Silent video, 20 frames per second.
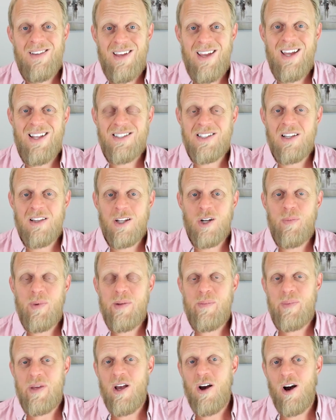it's a little
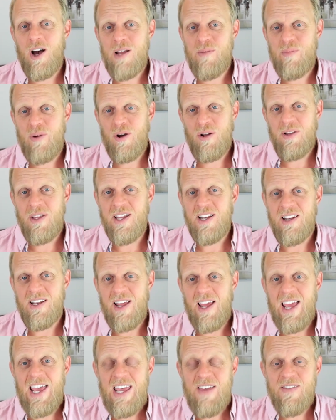bit behind Berlin,
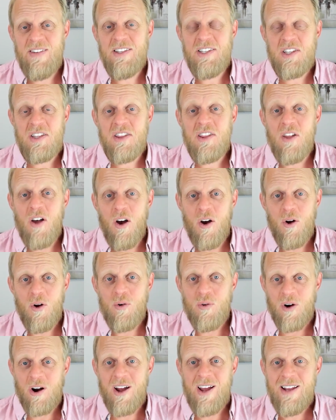even though,
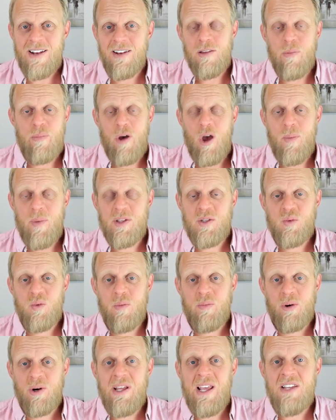right, the permits were
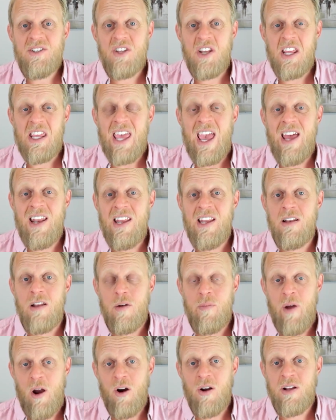pretty easy to get in
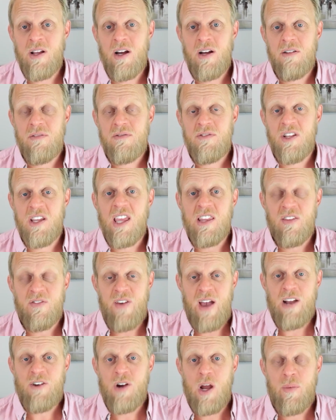America to get the
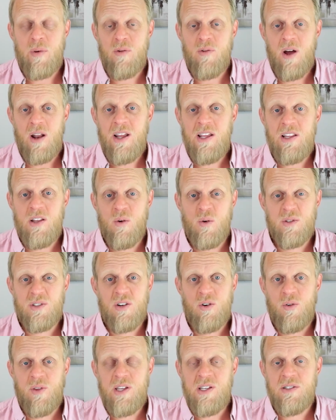factory up and running. There
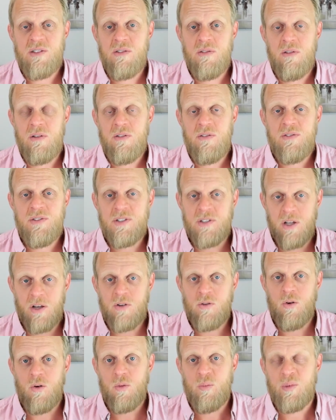wasn't all these
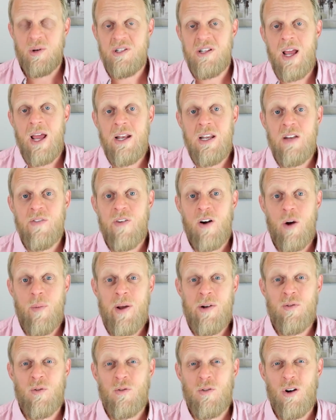so-called pretend
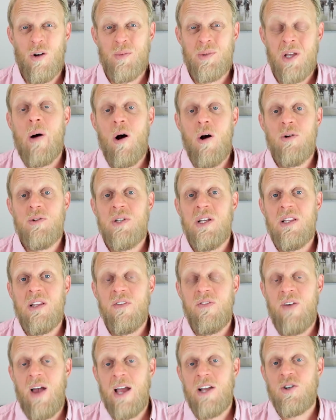environmental groups hosing the
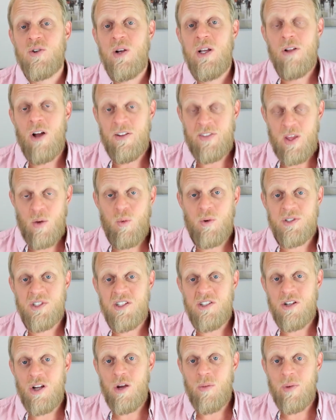factory like there was
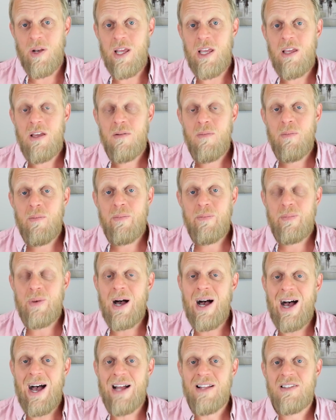in Germany.
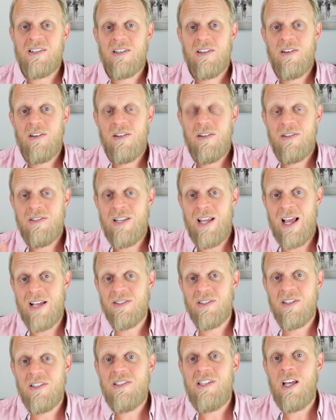But
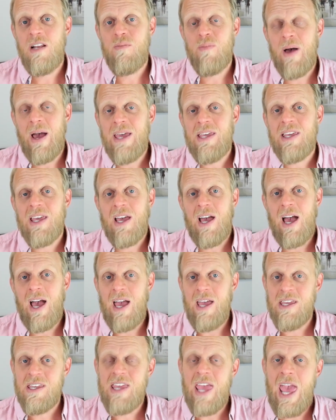Tesla did make
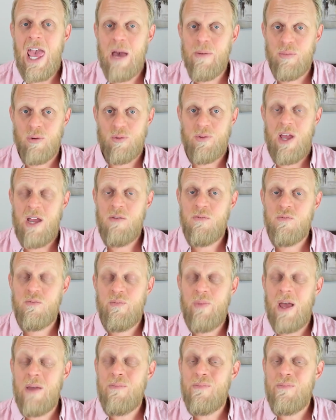a gamble. They